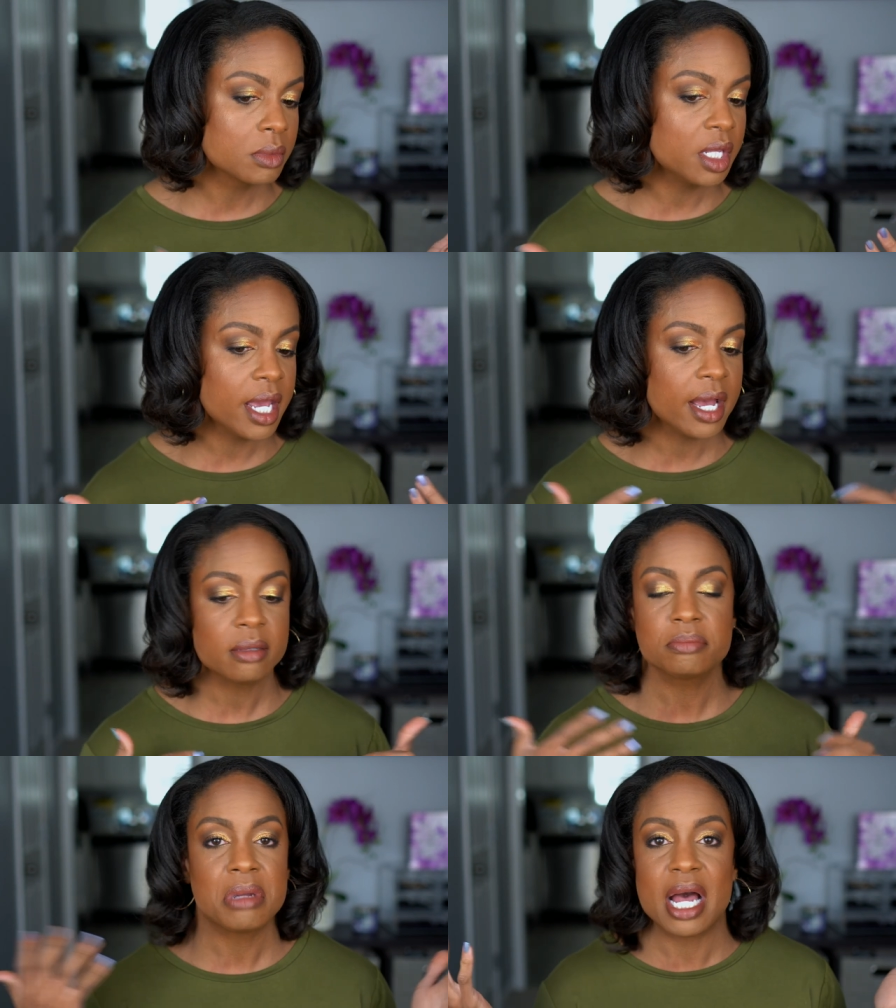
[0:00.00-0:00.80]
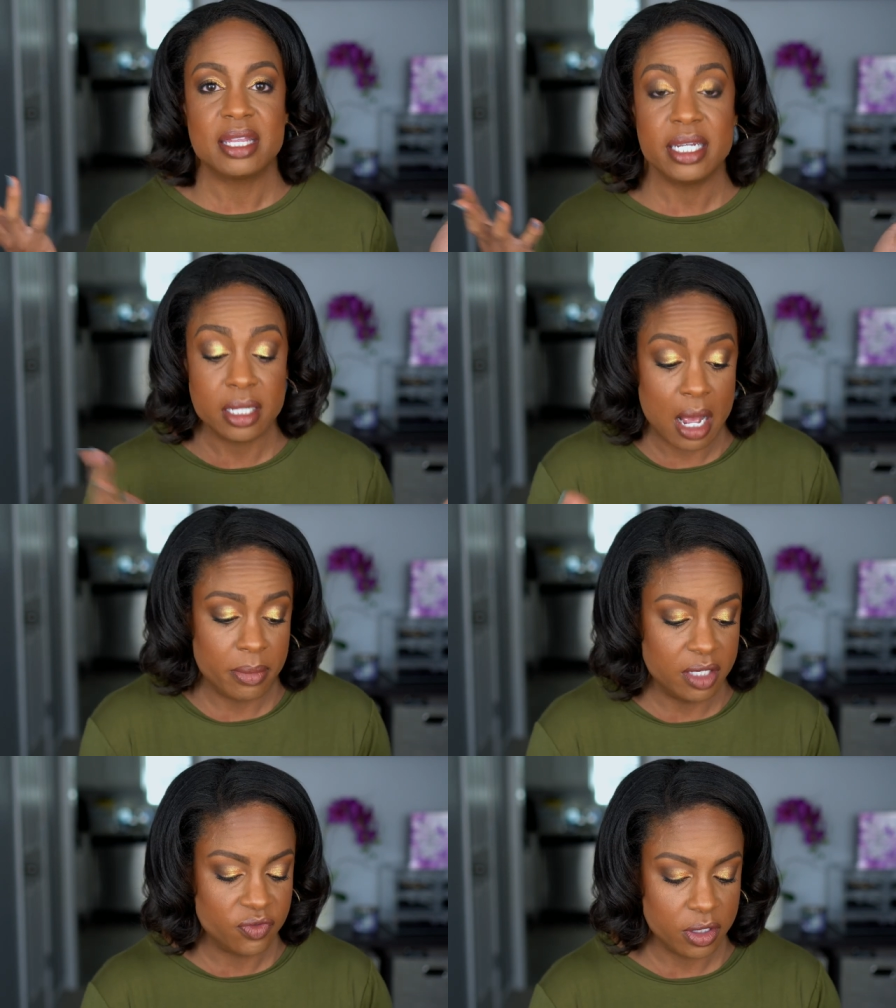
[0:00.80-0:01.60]
Yeah, I think, I
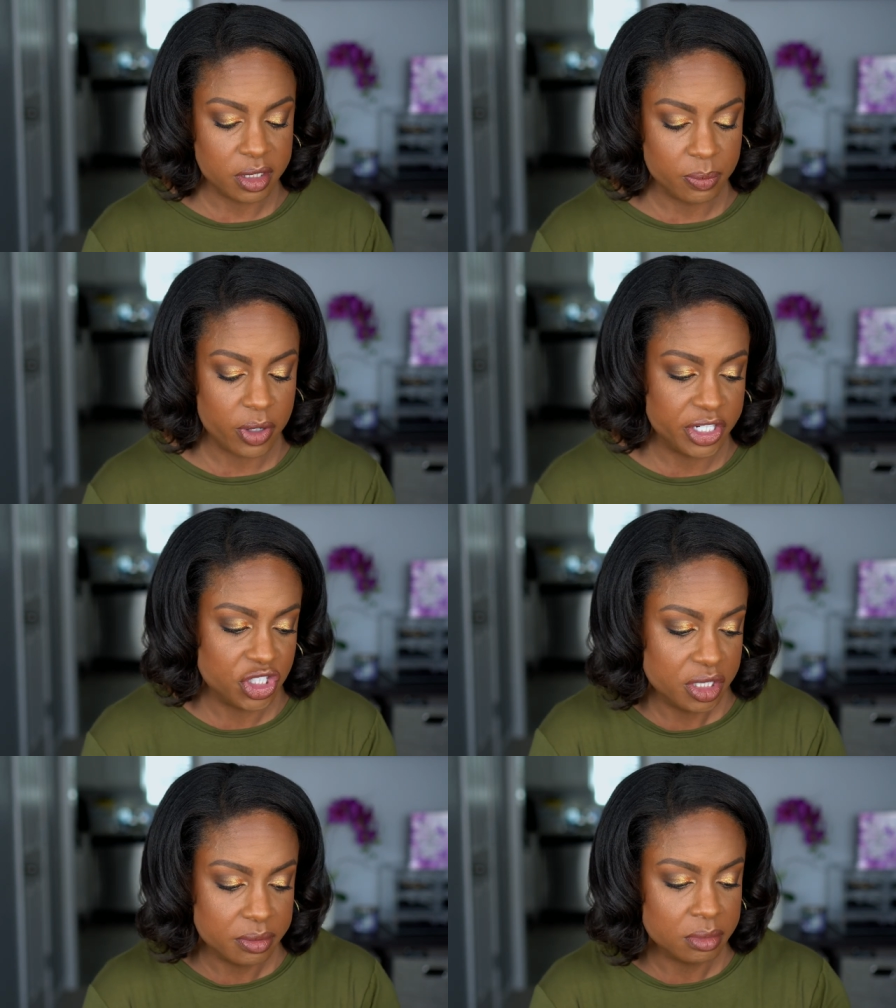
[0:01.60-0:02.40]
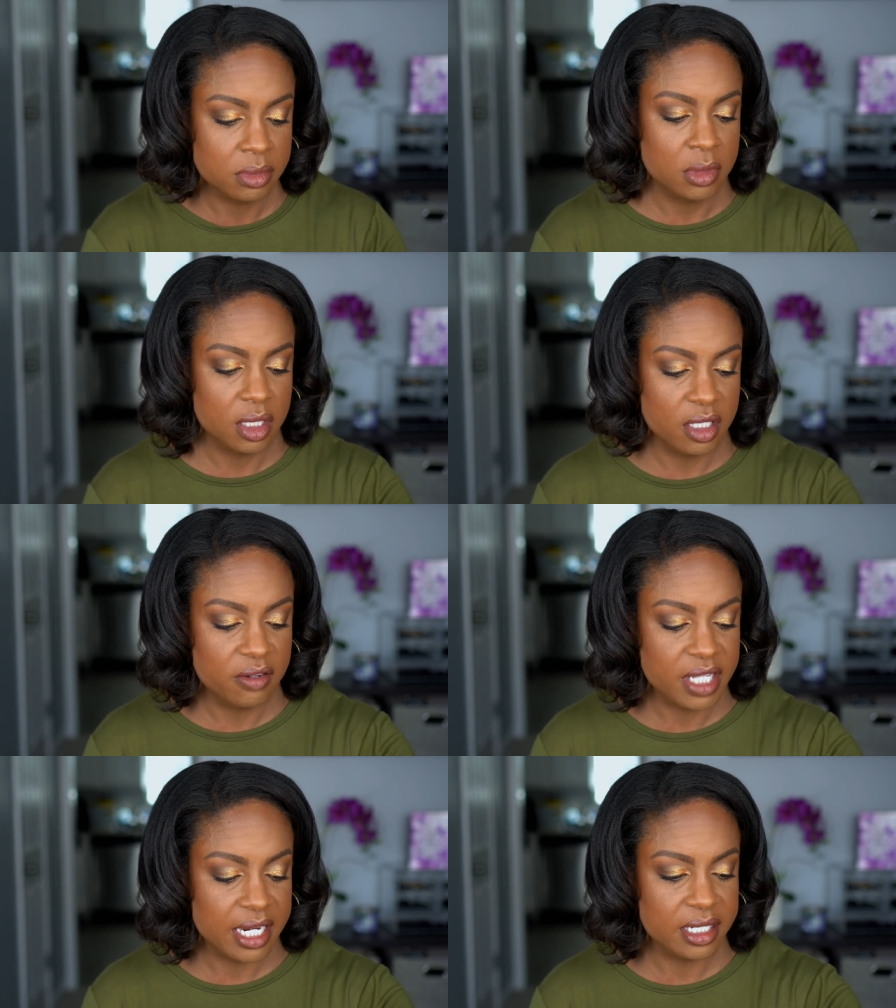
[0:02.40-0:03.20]
mean, first impression,
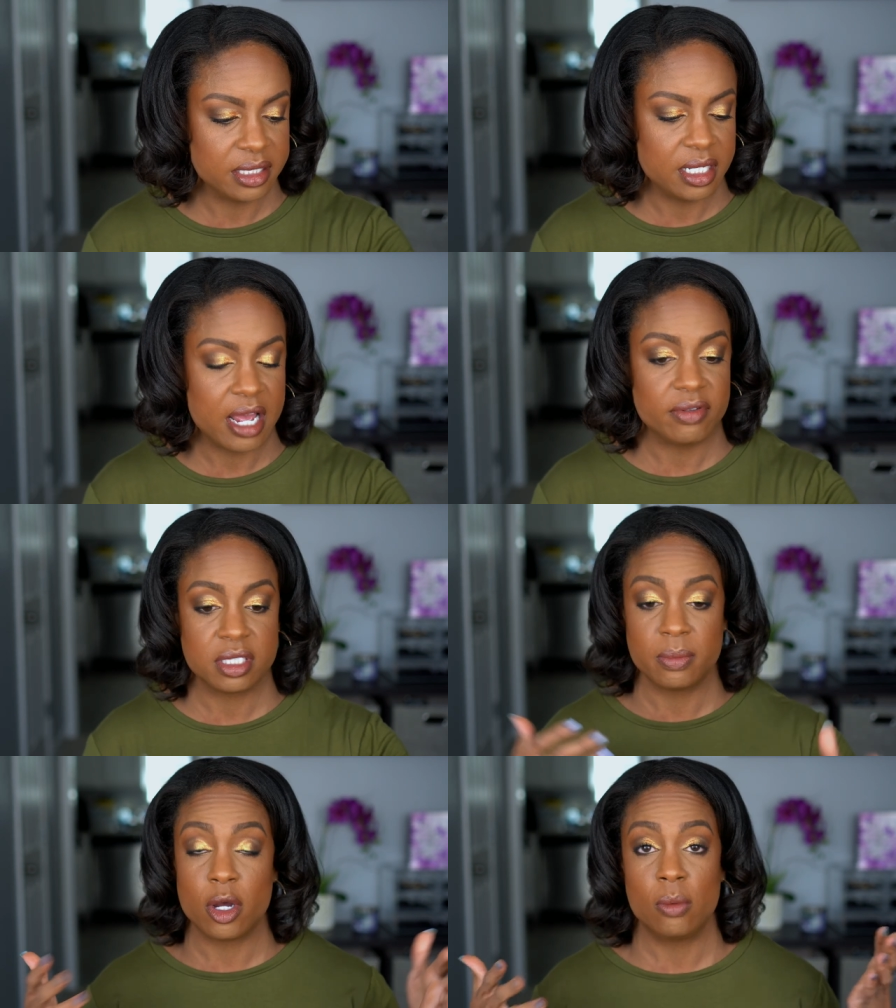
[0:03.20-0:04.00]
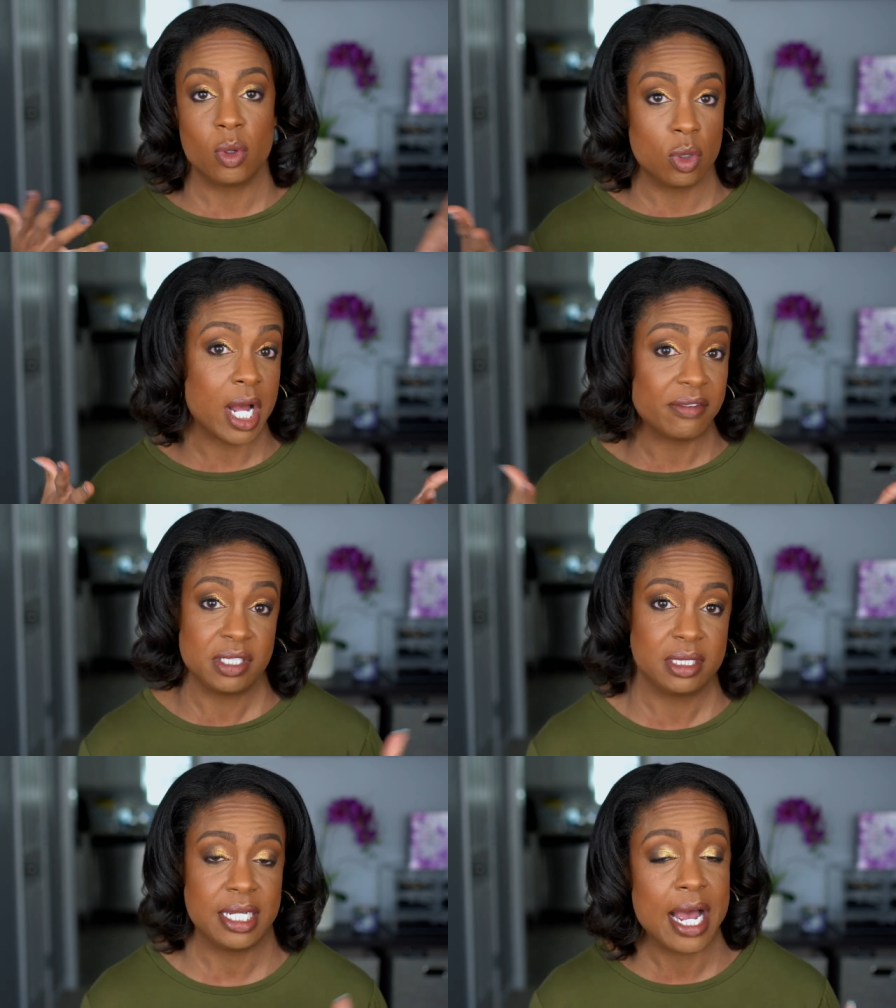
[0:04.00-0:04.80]
love that it doesn't have a smell, but we'll have
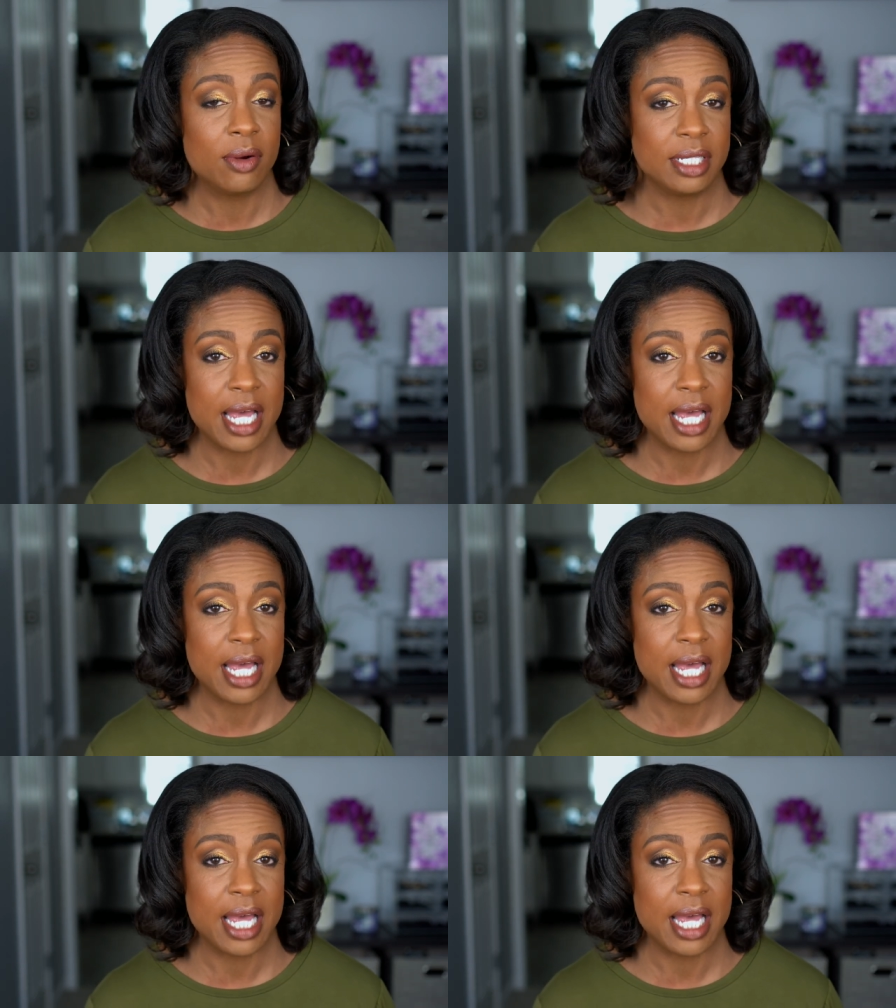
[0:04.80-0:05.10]
to see how it